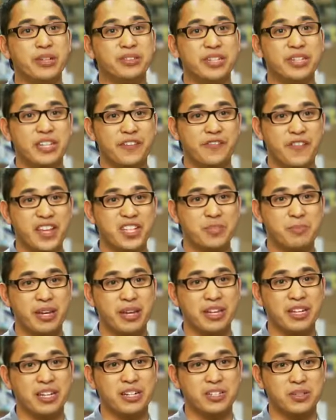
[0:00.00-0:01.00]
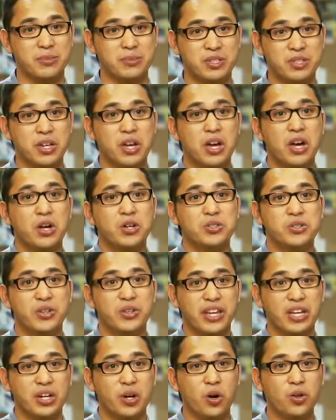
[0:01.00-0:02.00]
with built-in defense mechanisms
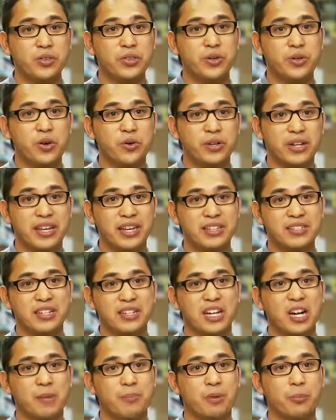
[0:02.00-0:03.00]
so they can hold their own against a